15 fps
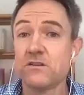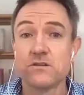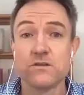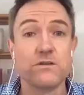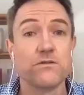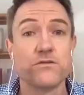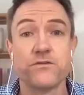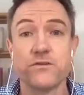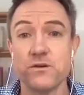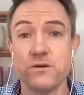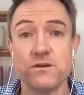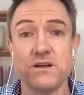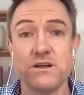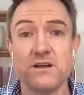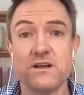to the
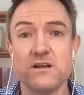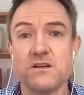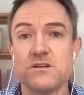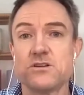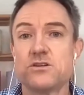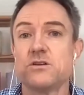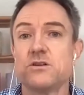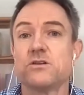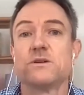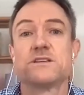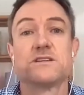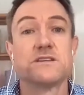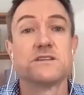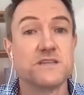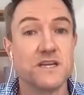food due to
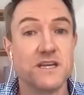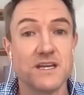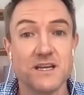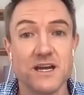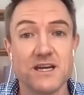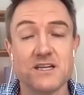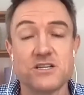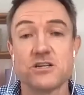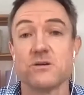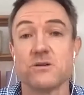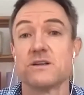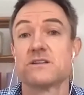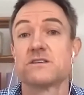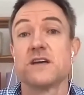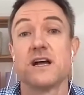its acidic nature,
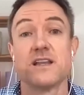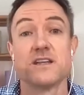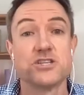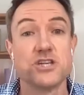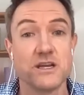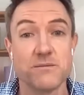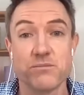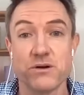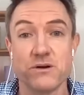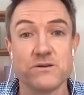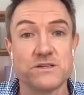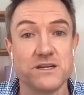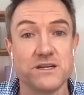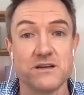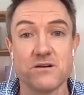its allergenic
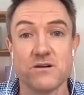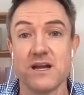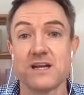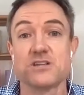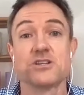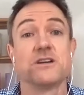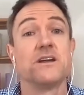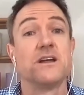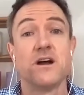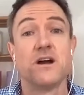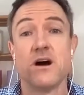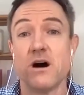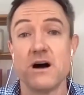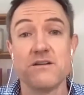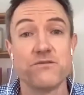protein creation,
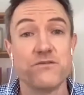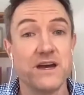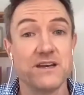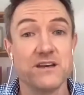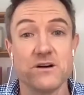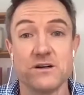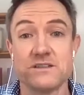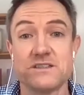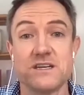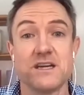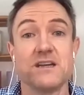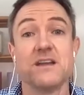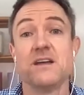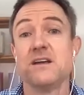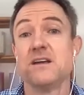high fat
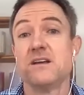content,